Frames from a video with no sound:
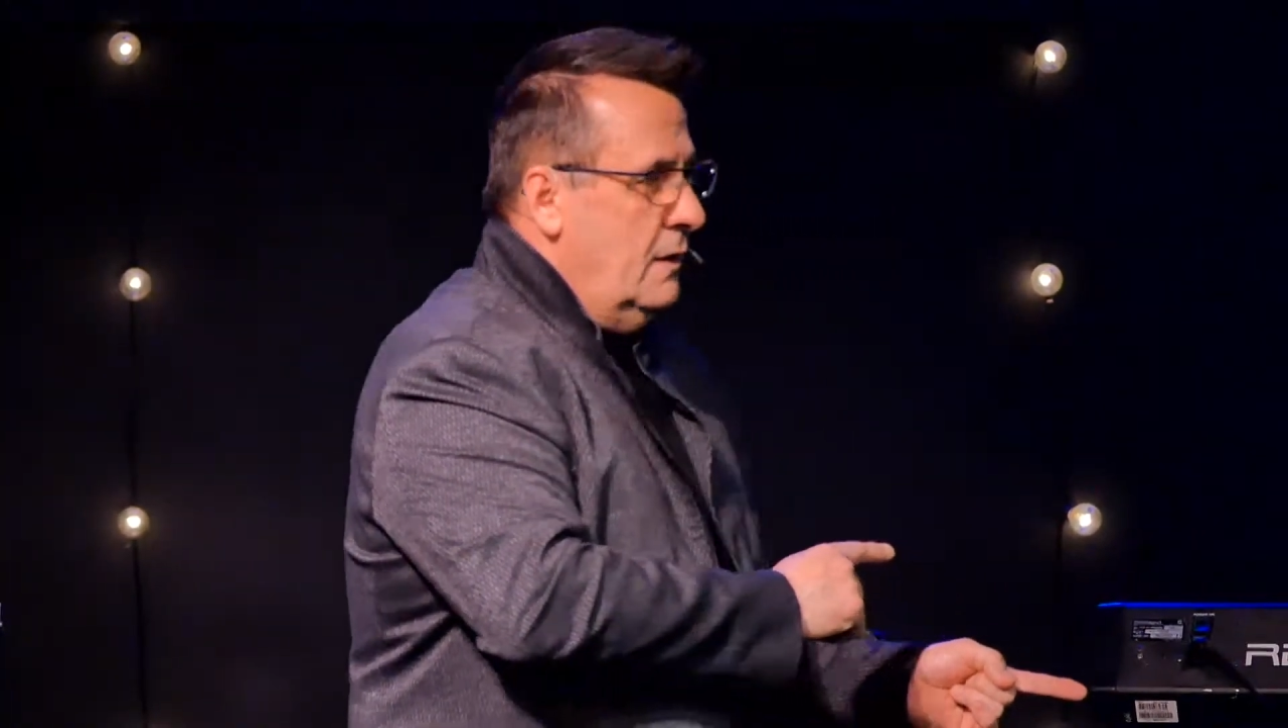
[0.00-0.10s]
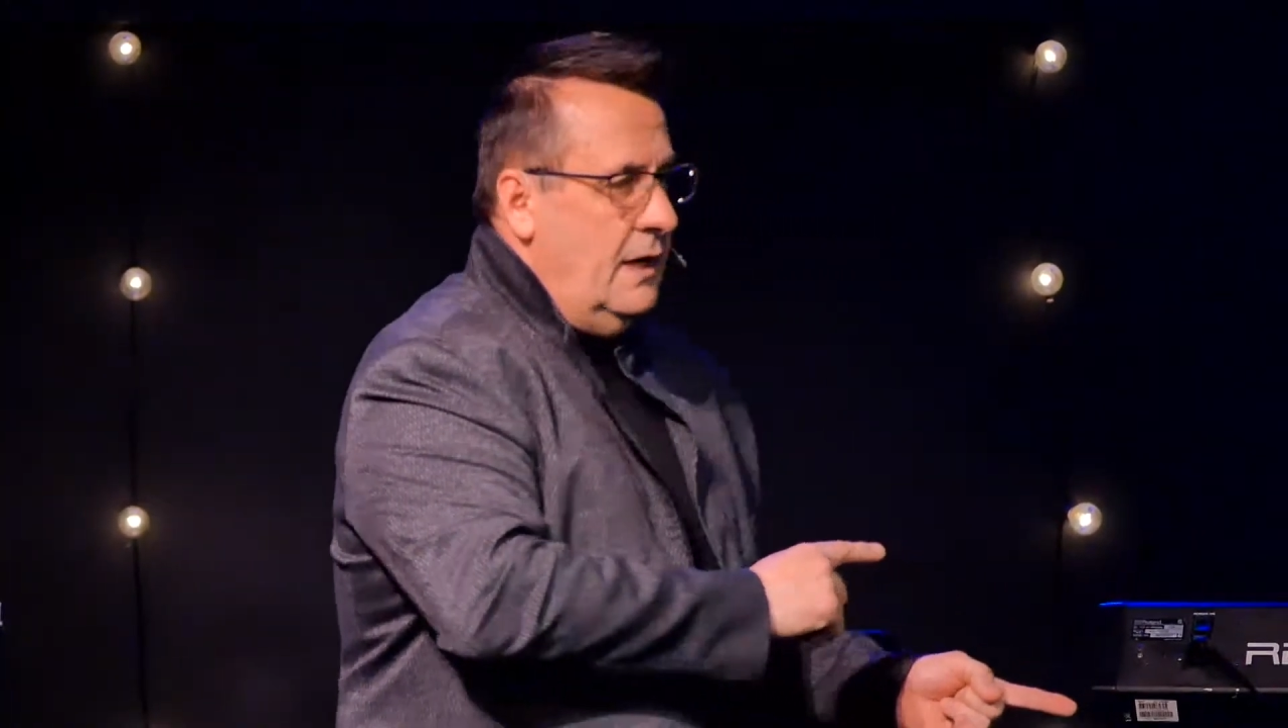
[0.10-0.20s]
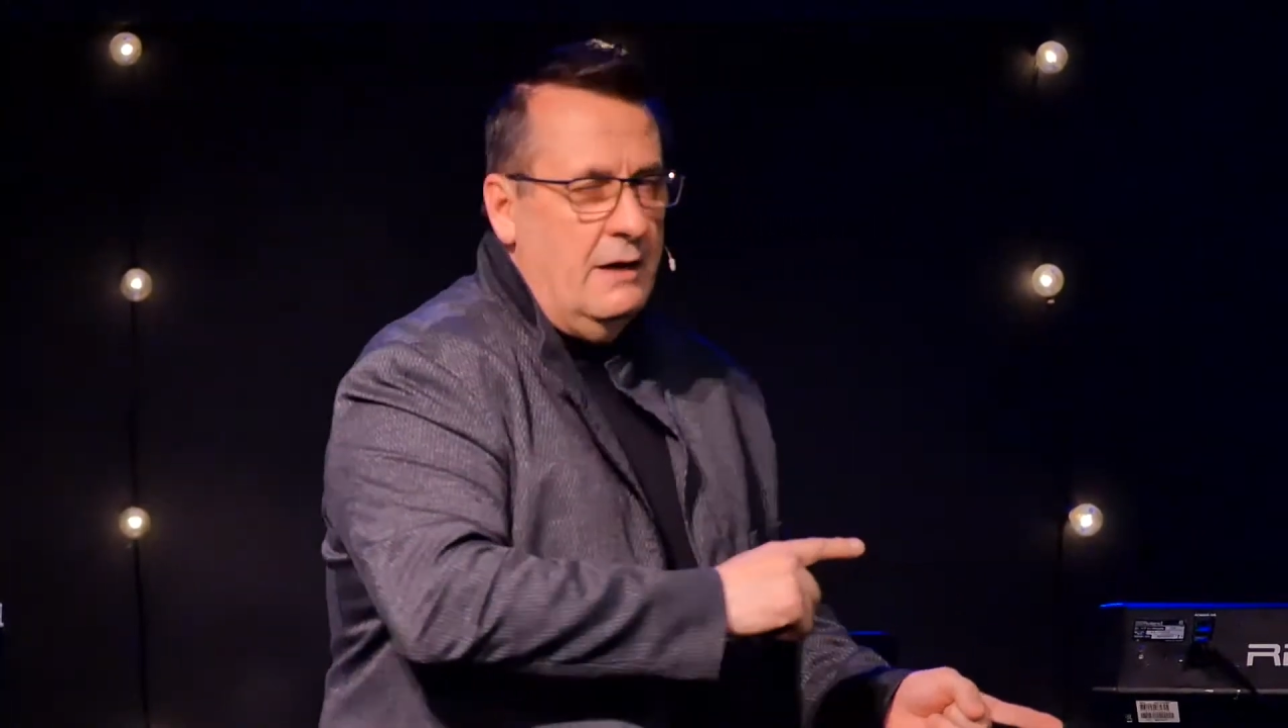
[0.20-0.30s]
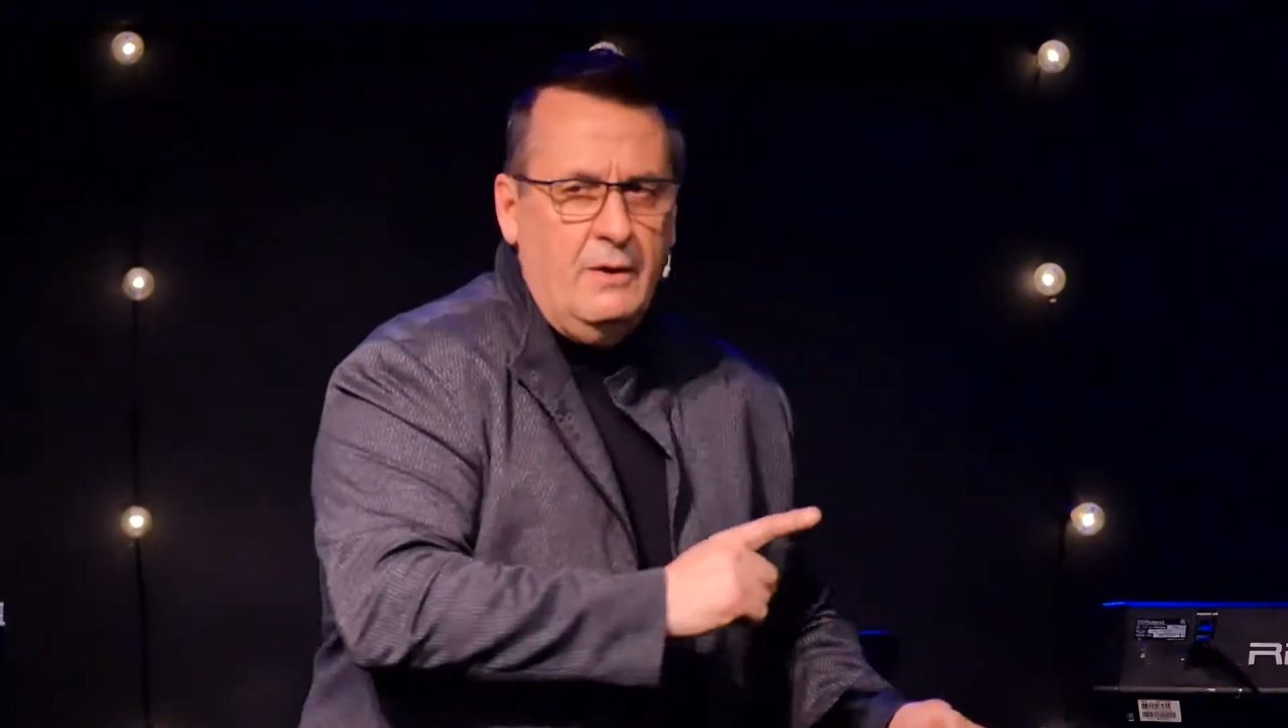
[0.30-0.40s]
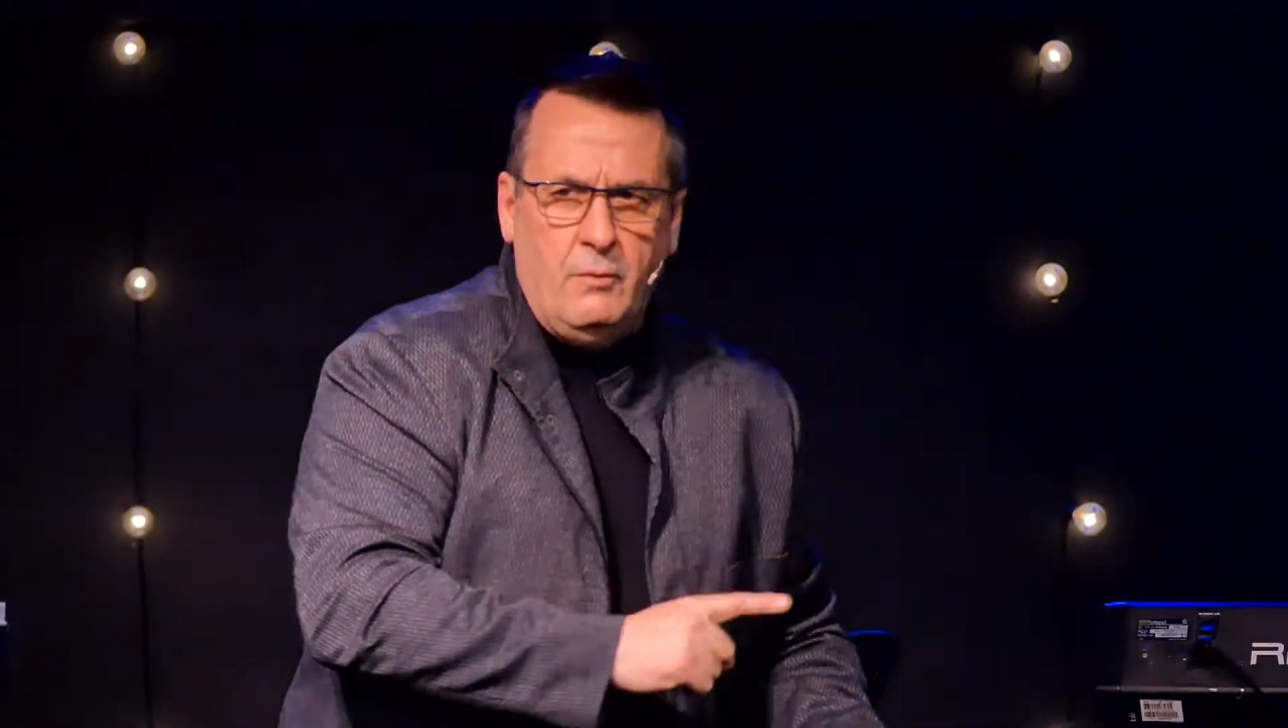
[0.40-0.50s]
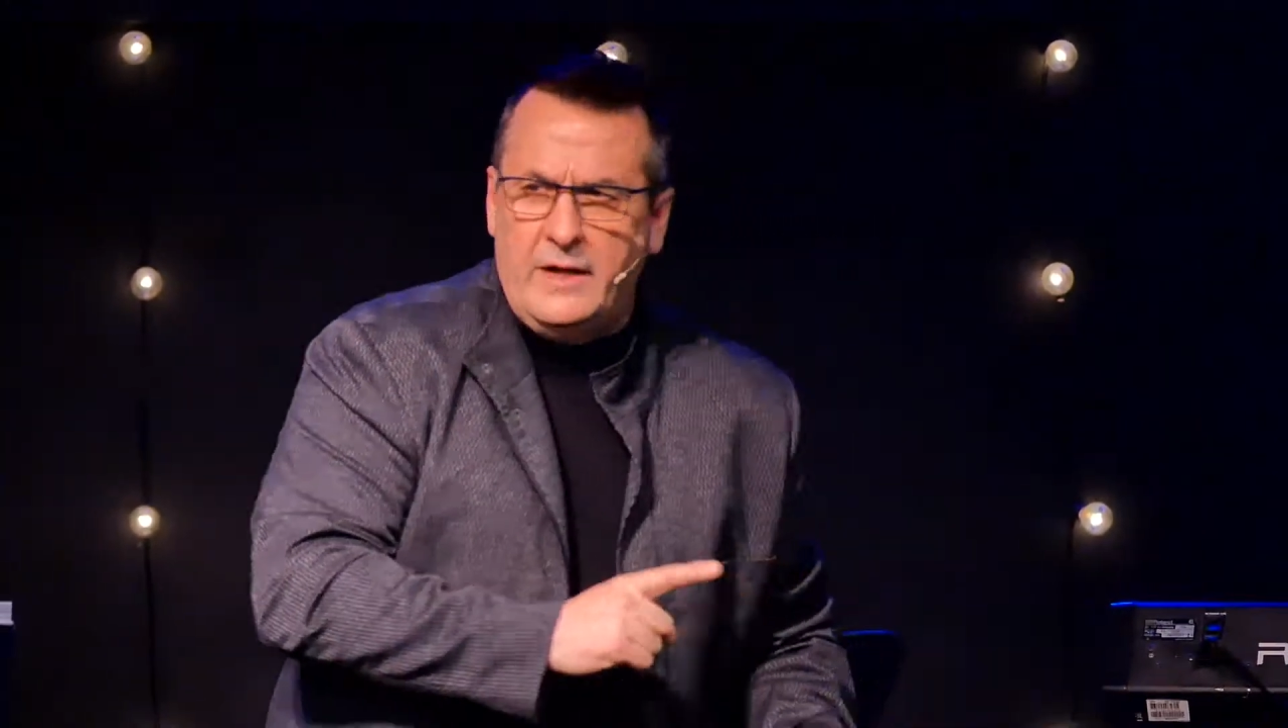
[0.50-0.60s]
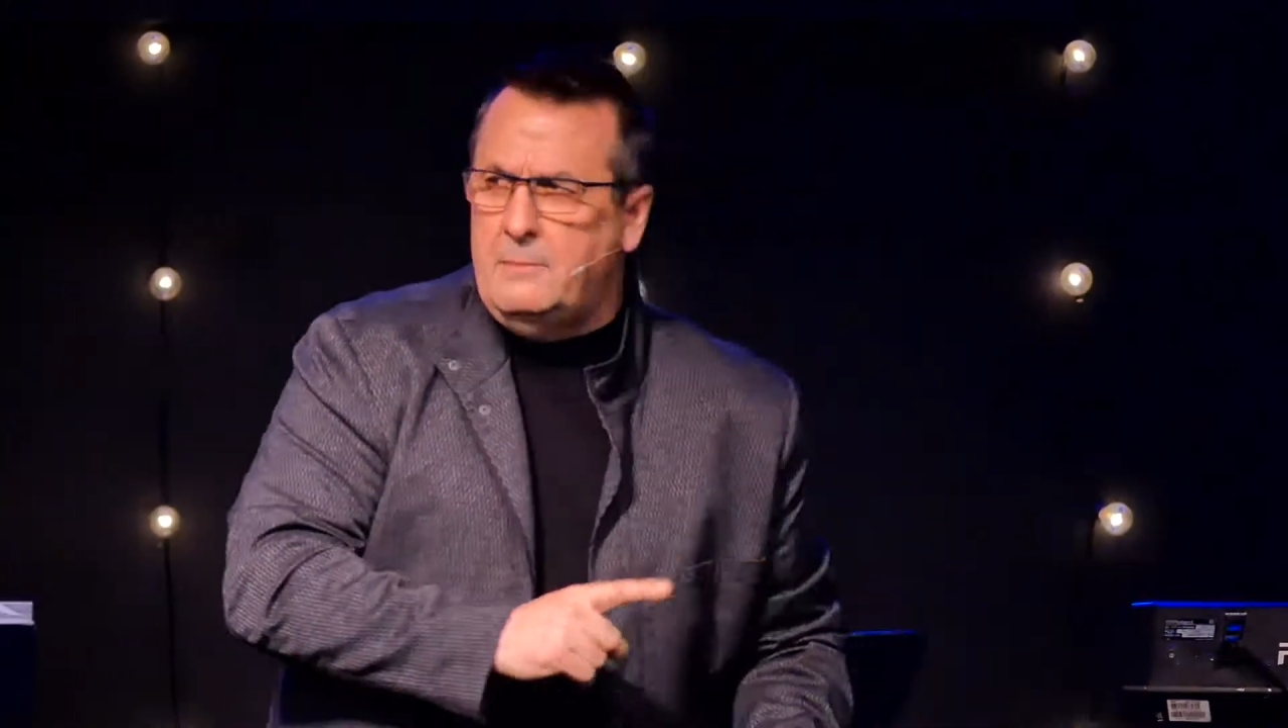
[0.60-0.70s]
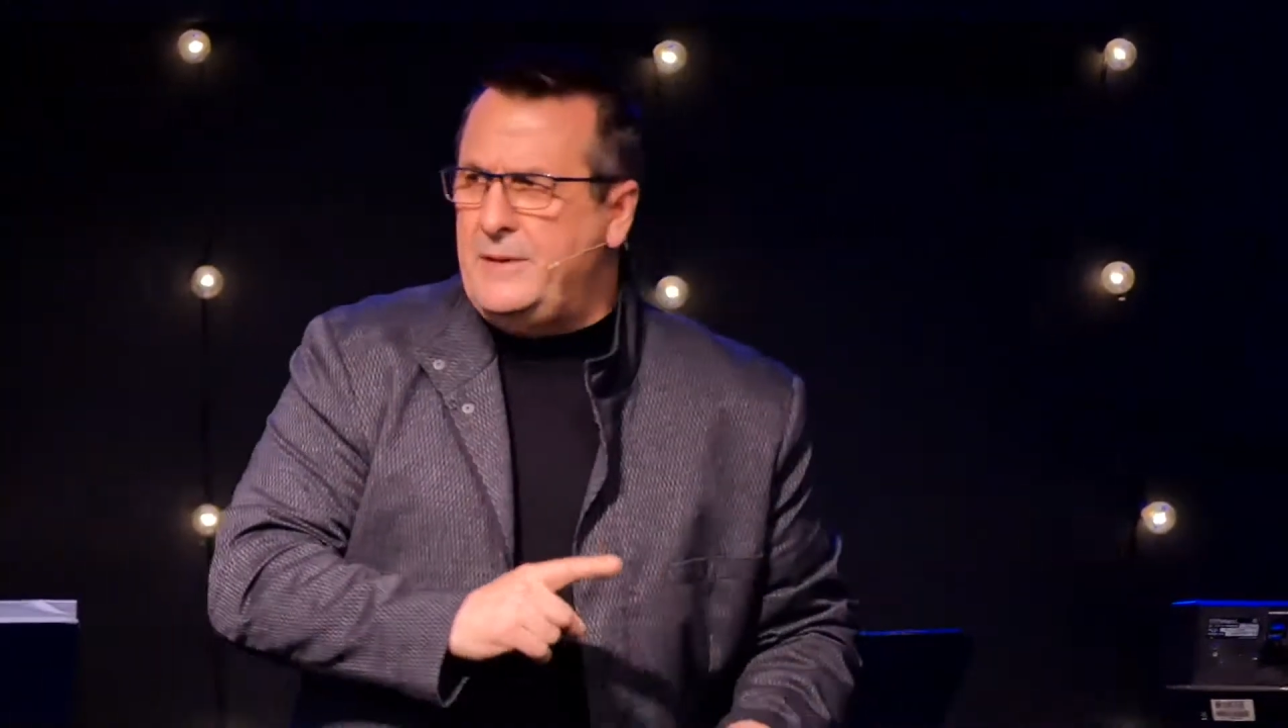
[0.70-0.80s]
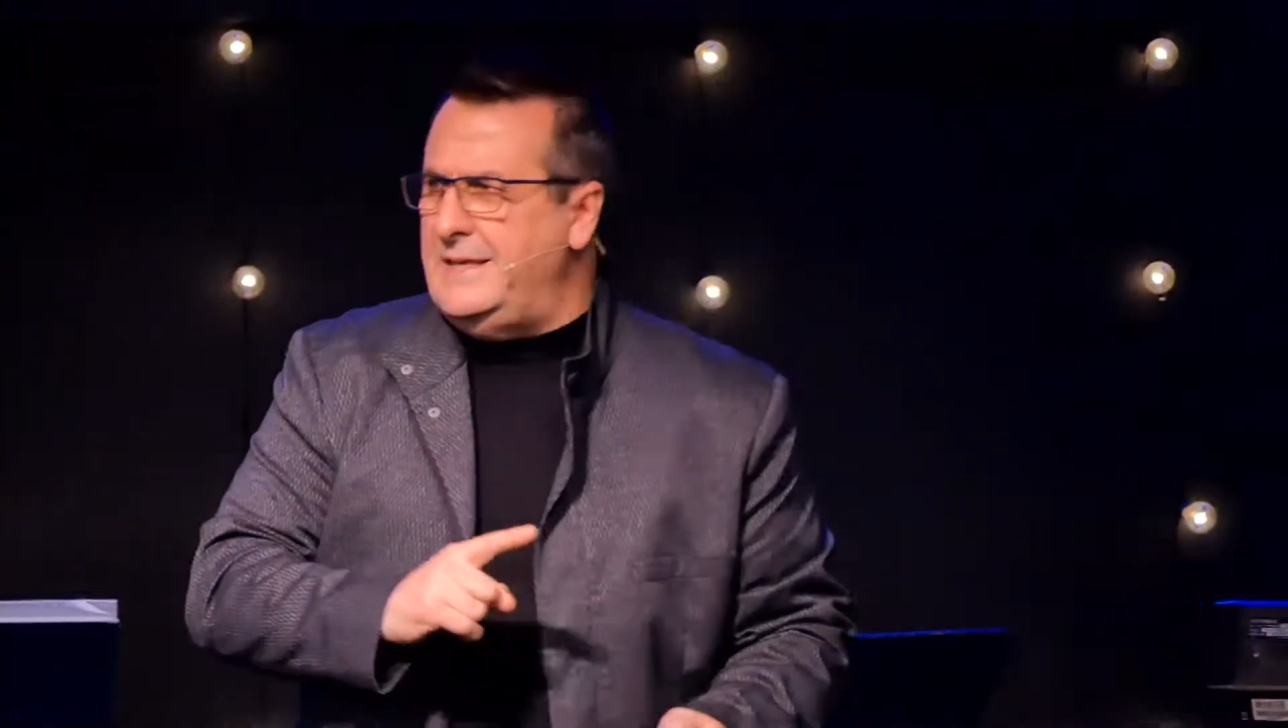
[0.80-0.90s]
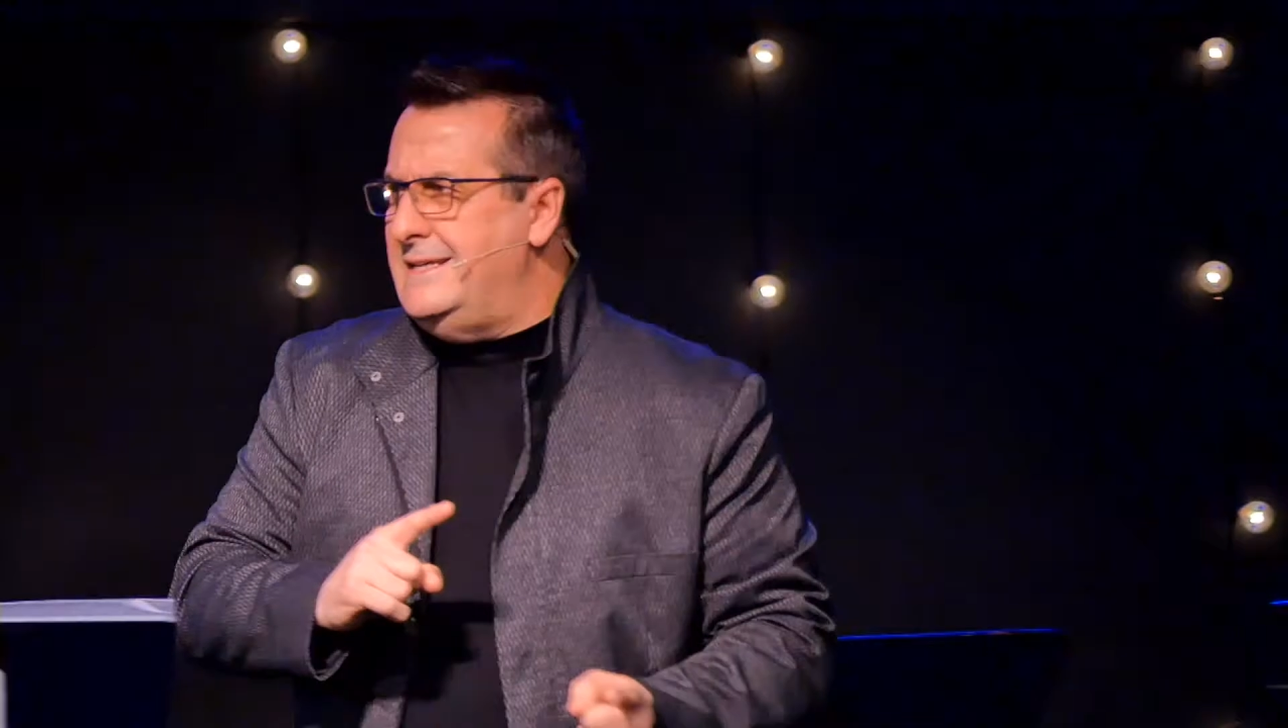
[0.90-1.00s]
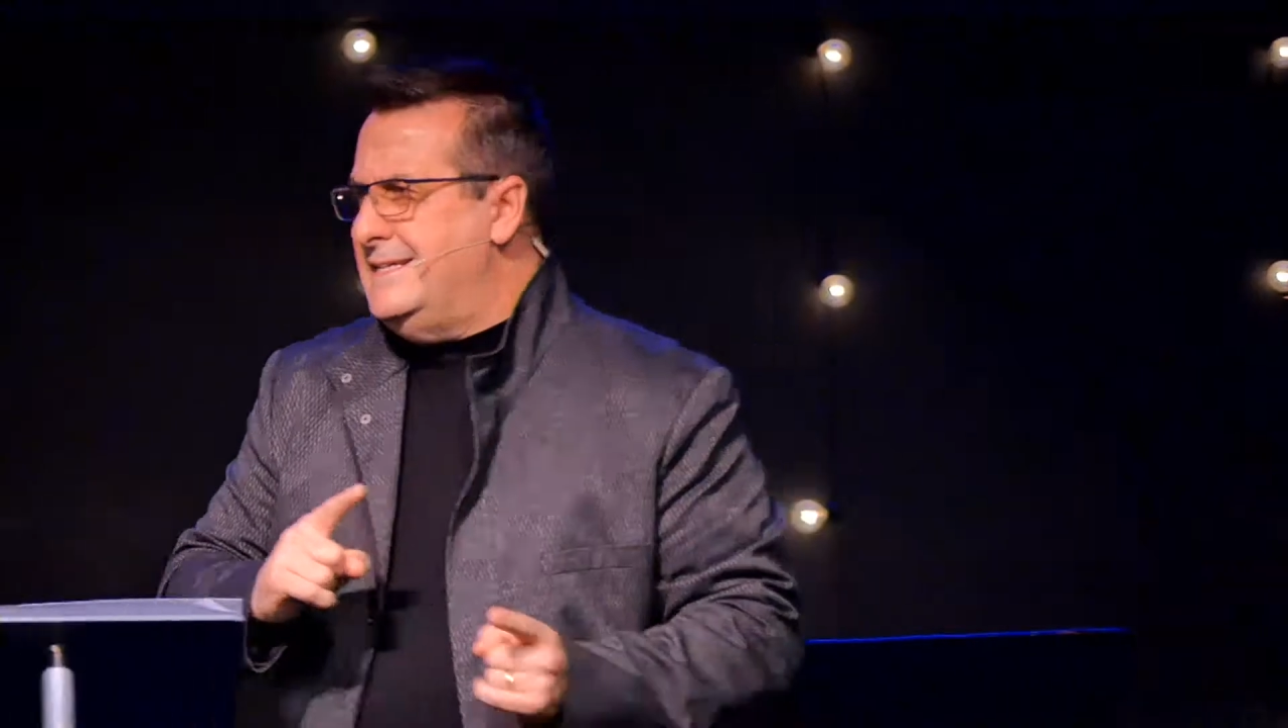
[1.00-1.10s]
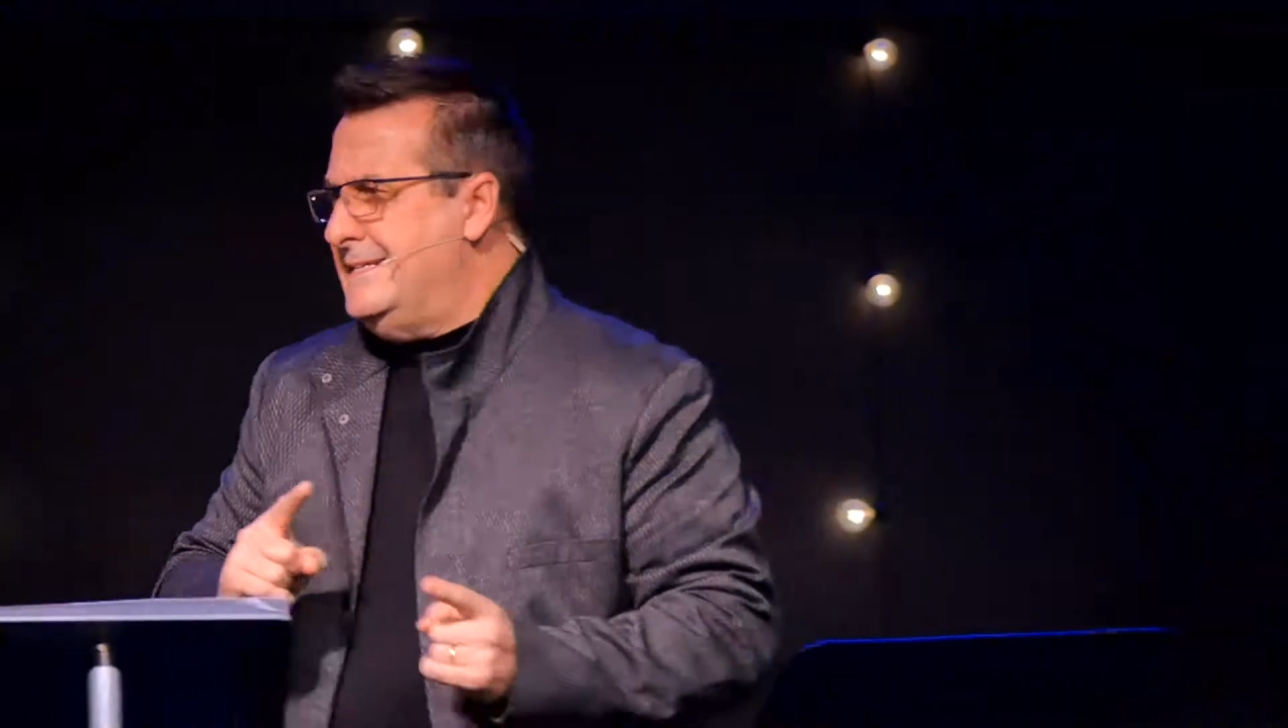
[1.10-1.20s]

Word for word: And we want to be